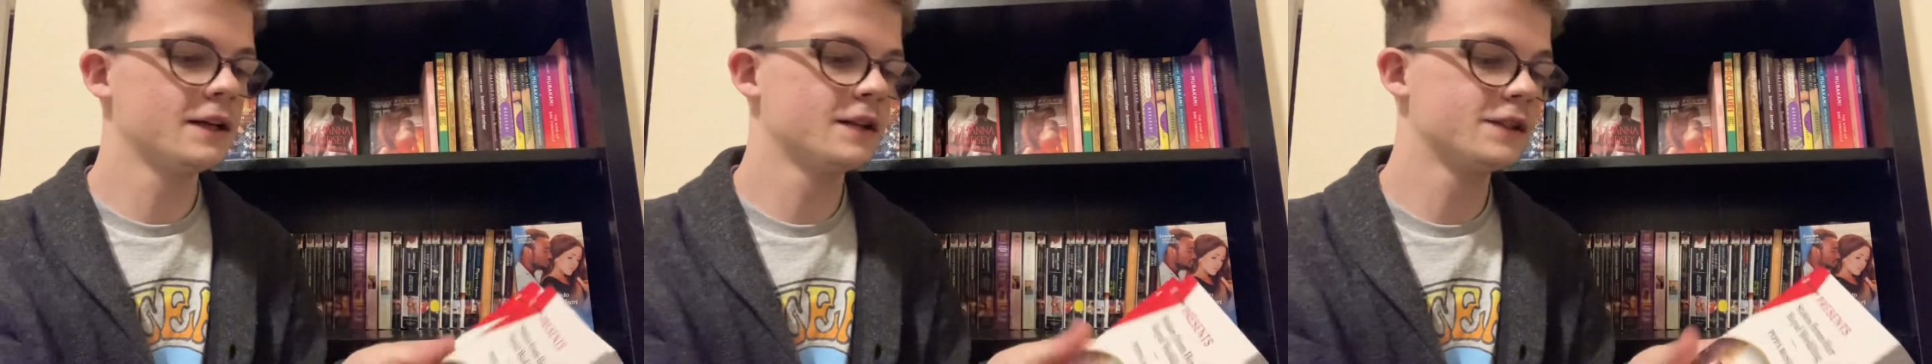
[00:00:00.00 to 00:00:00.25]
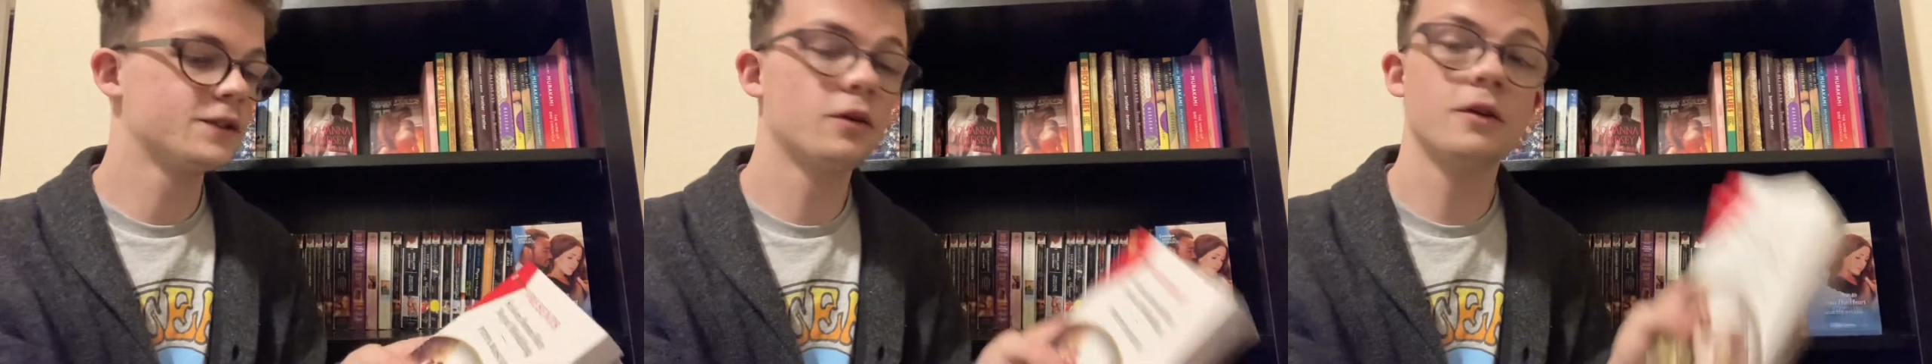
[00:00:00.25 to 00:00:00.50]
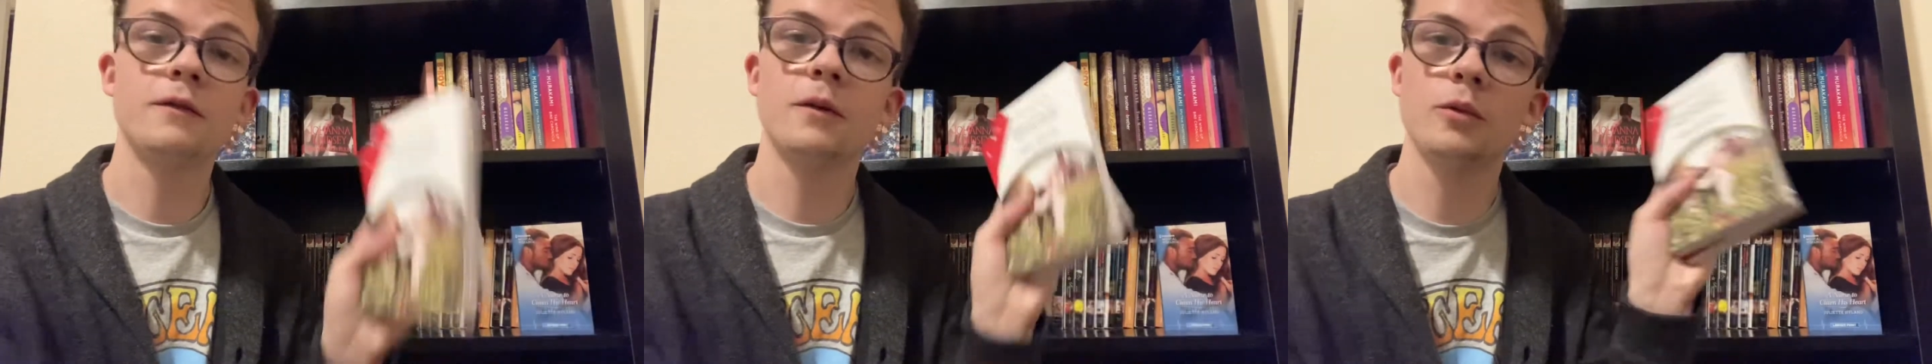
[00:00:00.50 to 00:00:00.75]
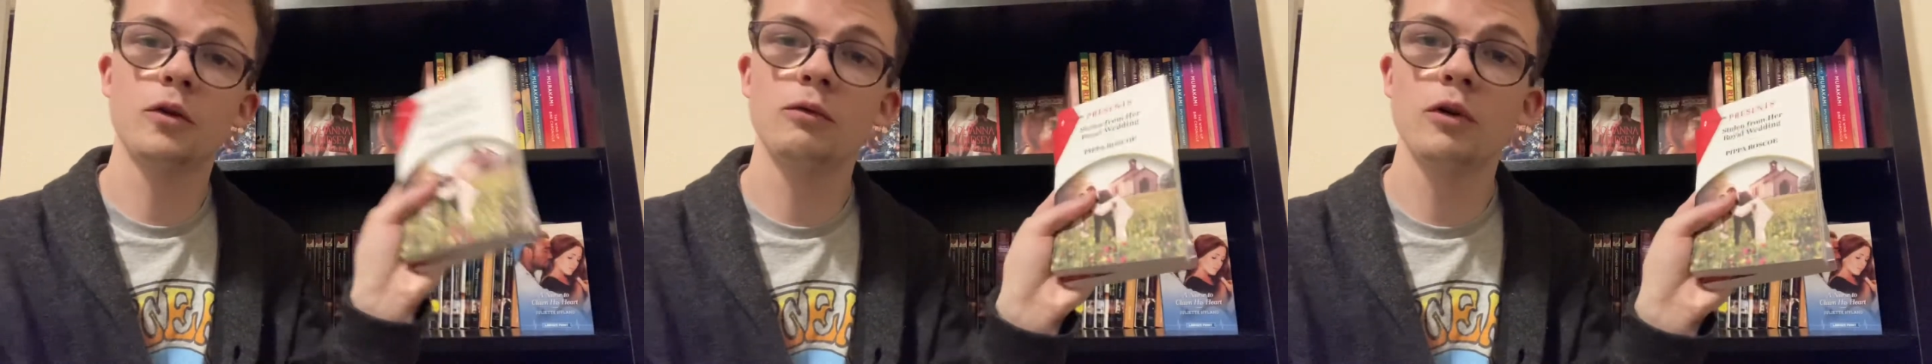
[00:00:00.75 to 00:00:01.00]
and Stolen
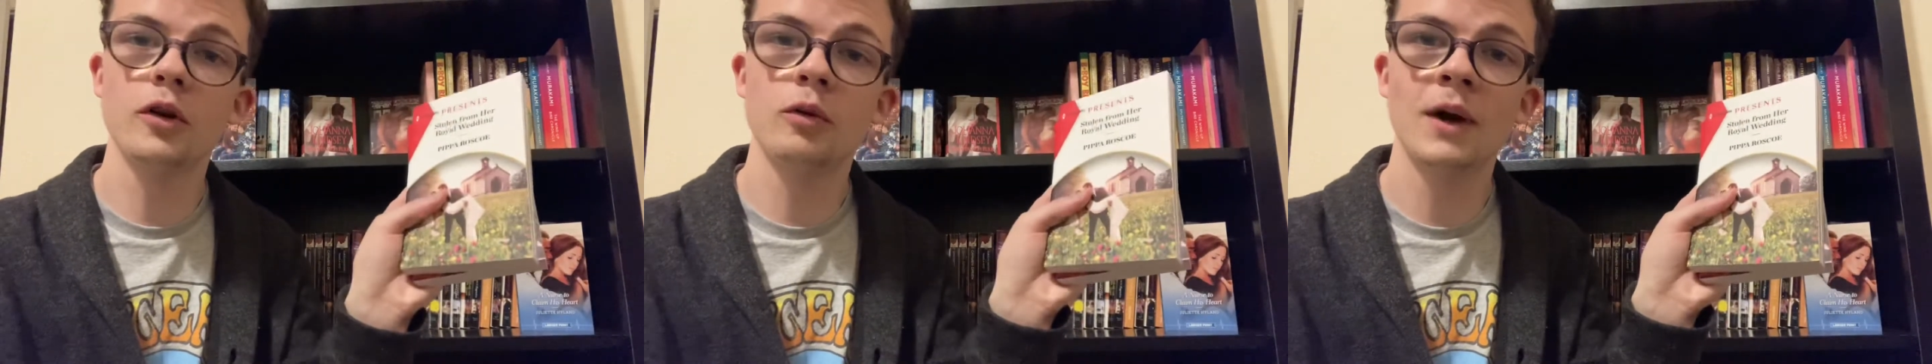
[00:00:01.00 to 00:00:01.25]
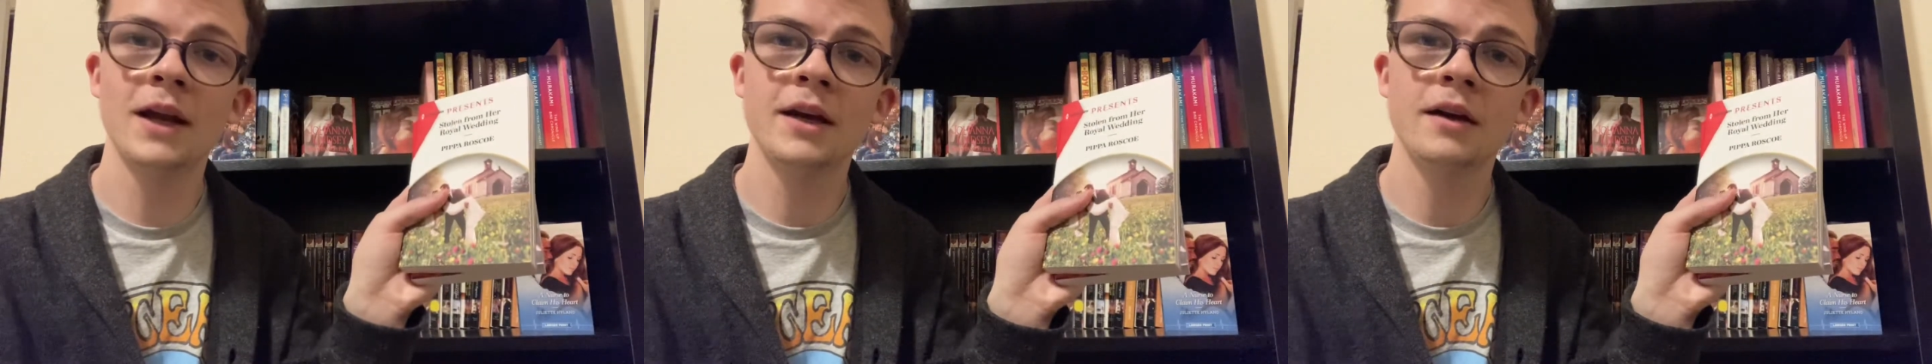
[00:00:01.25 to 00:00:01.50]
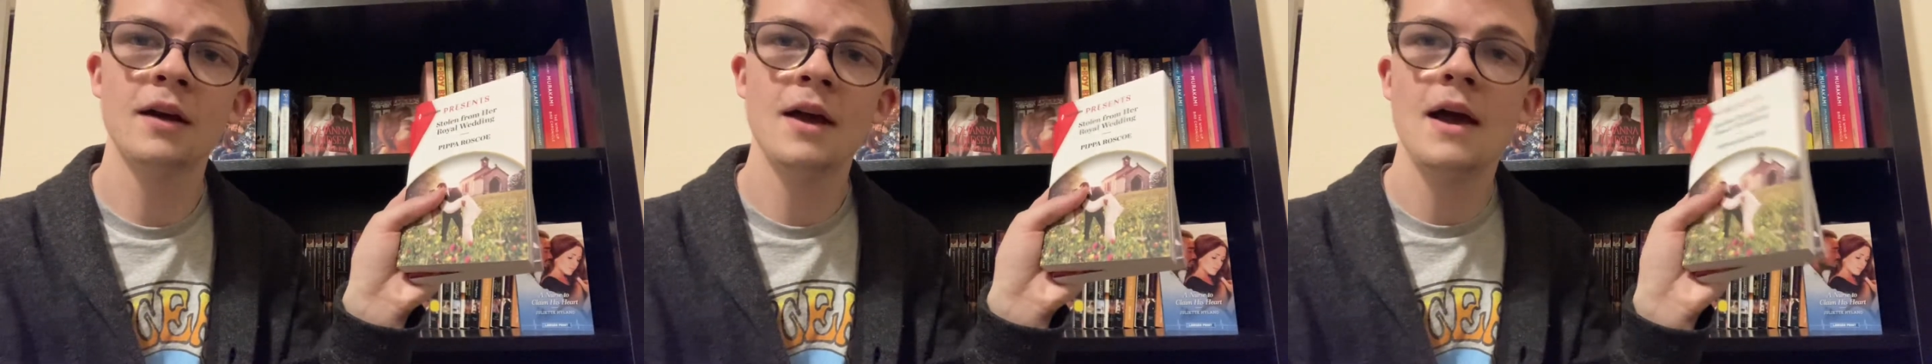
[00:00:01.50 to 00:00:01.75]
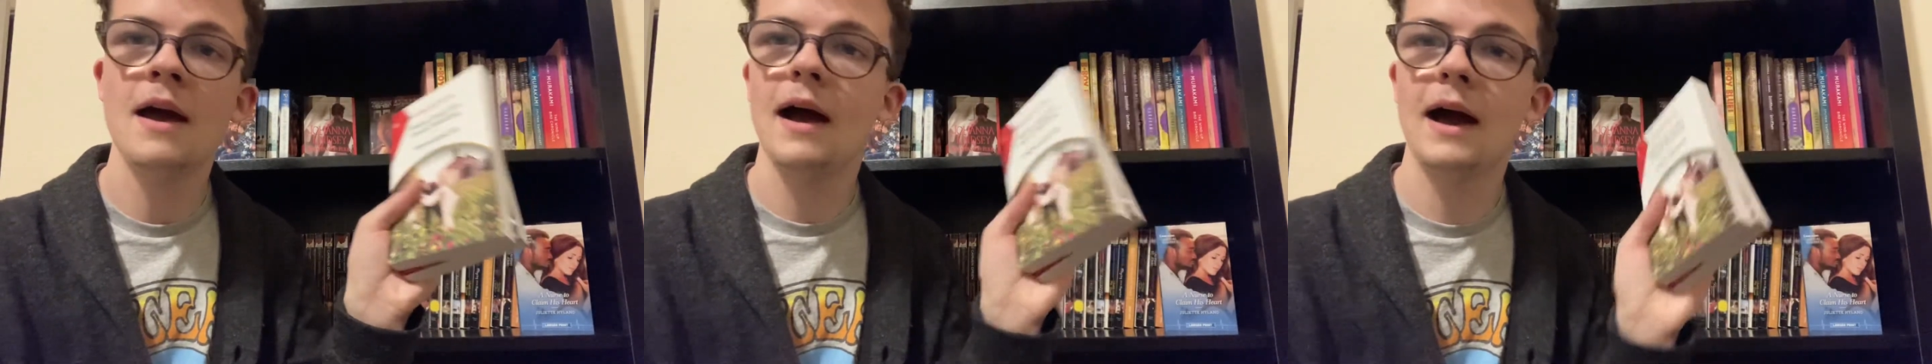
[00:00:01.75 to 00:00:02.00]
from Her Royal Wedding.
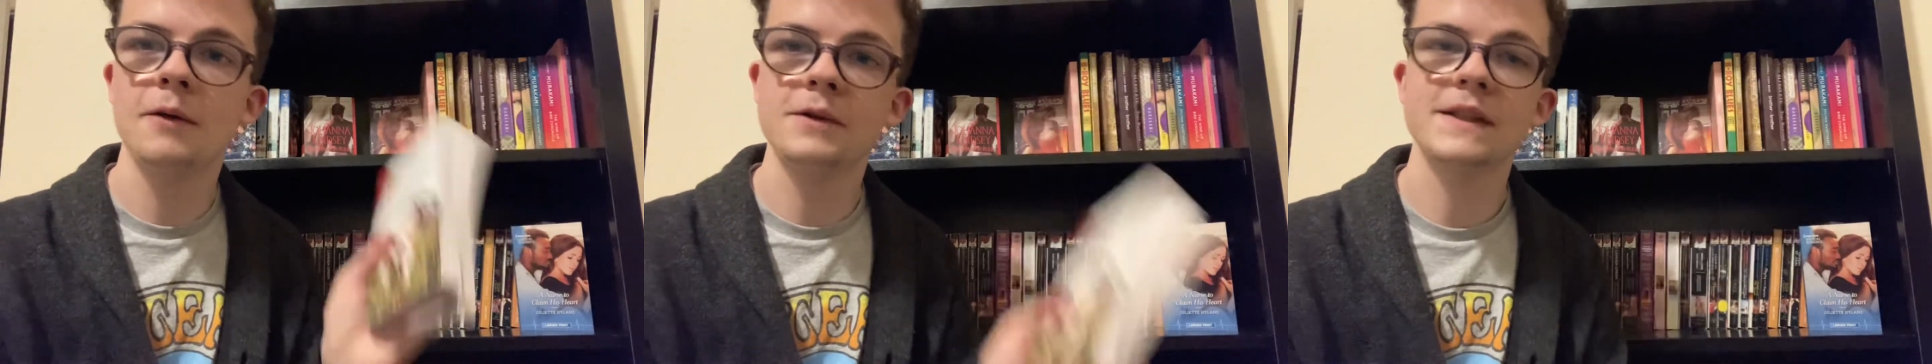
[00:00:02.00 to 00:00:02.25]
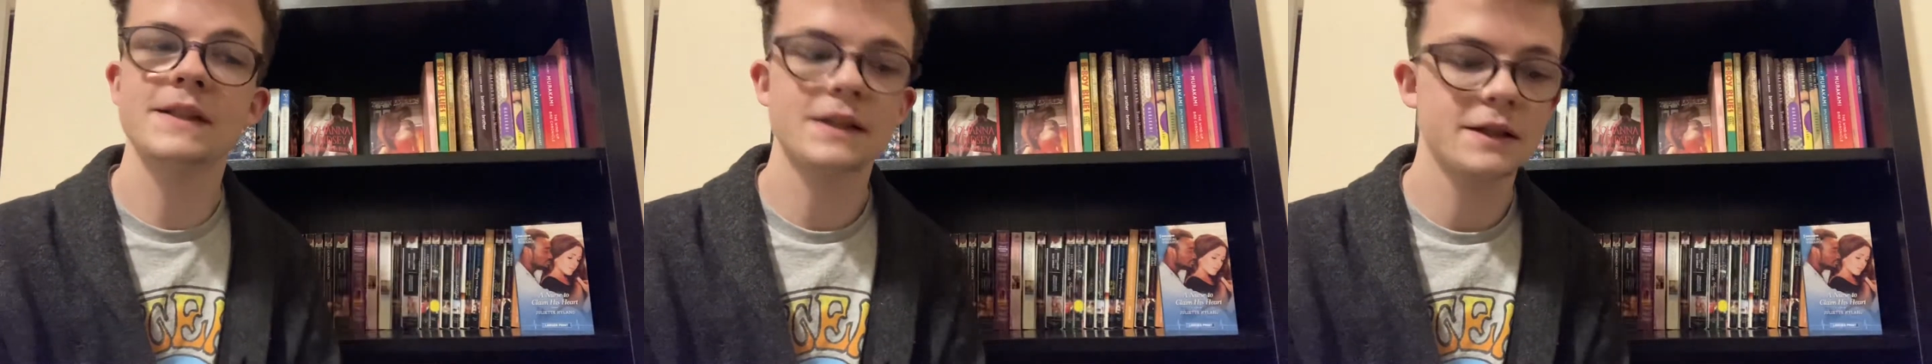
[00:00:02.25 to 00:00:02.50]
I was listening